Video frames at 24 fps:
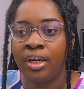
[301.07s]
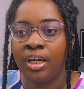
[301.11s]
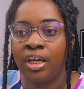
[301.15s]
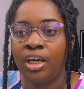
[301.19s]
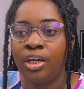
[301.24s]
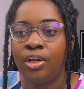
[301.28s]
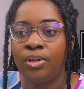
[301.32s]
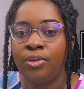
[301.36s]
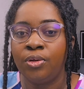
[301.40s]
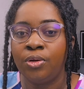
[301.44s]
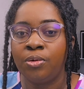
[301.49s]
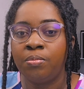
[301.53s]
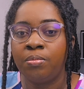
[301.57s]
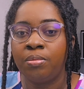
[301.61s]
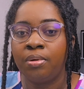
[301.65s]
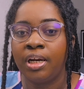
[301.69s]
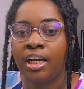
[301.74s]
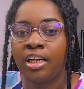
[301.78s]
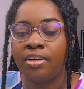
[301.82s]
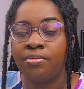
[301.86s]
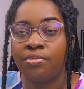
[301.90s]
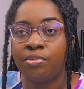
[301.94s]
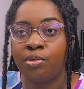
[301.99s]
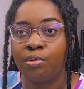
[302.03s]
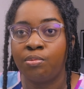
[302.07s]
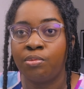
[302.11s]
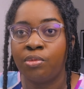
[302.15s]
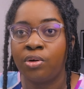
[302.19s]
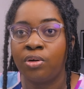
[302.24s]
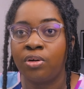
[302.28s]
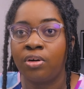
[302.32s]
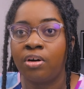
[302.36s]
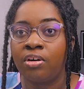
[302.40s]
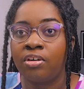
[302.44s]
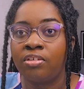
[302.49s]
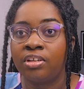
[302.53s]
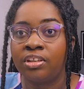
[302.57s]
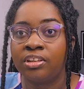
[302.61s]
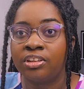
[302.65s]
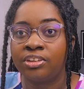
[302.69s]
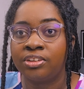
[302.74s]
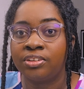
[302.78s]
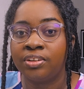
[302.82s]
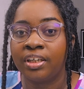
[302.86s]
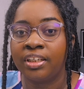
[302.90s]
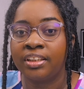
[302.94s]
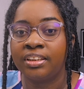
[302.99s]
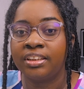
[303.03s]
a new platform
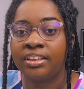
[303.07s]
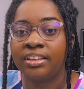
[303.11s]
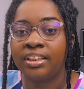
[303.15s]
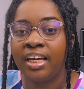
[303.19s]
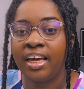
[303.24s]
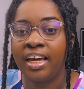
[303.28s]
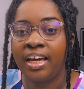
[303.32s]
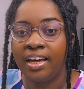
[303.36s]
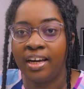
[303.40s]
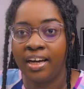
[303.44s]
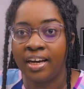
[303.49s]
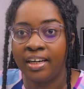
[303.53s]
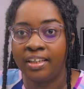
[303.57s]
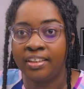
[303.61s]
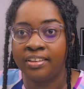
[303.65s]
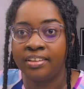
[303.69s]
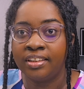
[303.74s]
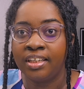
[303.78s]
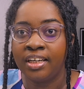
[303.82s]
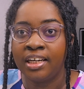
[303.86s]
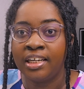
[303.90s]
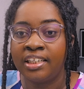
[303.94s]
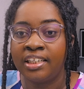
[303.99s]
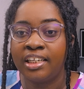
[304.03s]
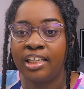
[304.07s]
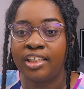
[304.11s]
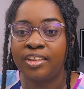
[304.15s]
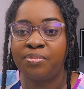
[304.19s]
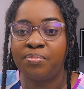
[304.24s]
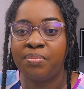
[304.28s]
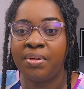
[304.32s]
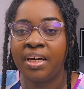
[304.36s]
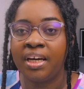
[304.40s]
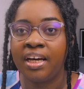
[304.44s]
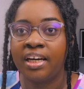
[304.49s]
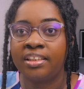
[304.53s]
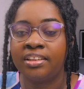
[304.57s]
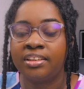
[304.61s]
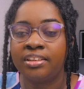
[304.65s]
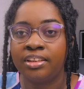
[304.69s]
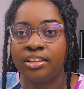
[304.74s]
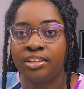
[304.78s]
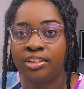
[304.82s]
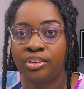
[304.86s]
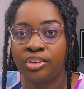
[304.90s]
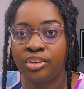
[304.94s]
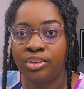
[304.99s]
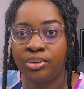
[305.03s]
constructing AIs that may
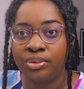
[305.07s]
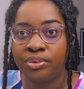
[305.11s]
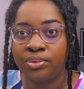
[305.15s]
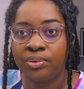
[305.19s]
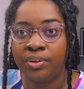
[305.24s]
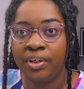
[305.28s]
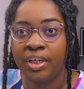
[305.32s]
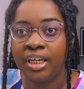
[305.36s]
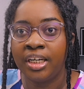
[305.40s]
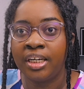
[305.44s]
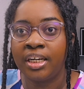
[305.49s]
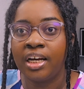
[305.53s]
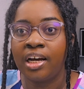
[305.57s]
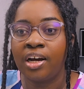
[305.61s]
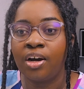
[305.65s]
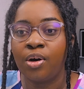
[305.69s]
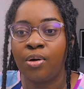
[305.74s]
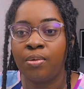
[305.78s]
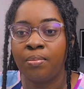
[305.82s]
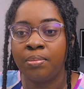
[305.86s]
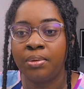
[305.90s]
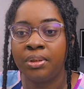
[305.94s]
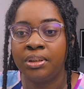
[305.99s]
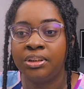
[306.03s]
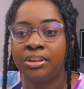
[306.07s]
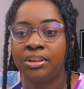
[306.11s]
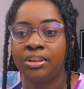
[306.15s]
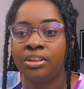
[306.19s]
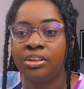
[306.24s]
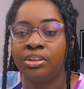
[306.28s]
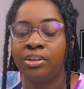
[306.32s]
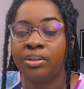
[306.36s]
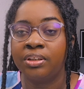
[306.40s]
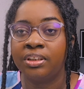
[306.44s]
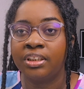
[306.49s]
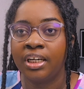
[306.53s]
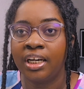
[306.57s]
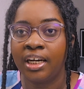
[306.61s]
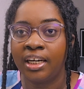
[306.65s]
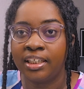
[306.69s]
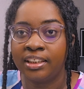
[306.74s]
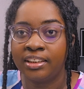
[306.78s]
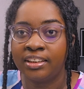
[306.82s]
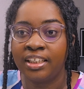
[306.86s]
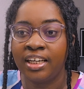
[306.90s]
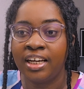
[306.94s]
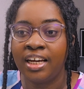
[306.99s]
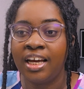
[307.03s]
assist you in accomplishing your
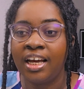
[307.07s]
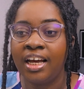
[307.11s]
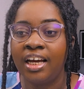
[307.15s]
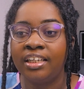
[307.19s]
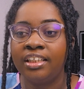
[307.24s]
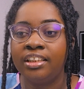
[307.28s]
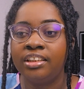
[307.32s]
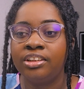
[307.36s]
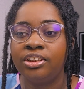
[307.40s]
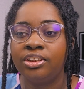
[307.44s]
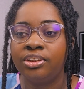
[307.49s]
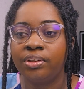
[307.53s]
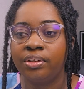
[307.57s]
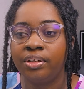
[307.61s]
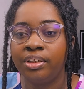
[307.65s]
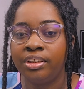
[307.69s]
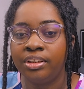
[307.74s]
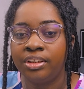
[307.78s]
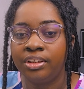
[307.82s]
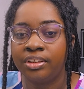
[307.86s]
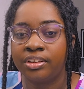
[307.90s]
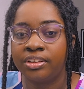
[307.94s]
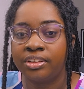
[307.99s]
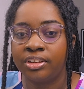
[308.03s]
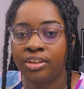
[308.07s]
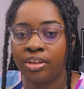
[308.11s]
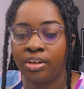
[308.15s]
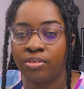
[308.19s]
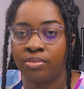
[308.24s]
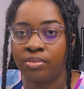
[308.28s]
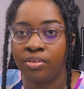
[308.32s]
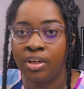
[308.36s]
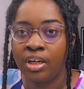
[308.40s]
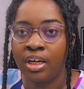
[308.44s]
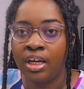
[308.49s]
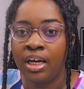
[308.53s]
tasks and enjoying yourself.